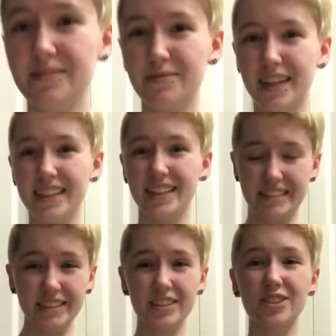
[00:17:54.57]
My
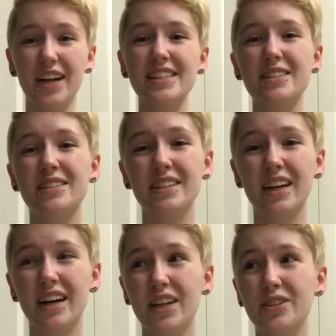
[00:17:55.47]
Tourette's
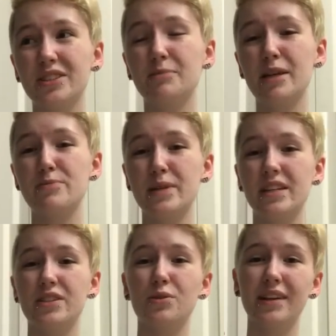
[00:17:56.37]
usually makes
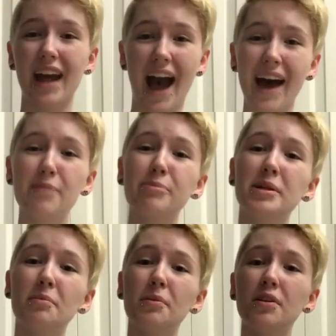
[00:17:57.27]
me do it at
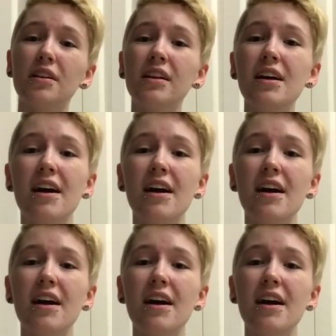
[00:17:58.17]
people.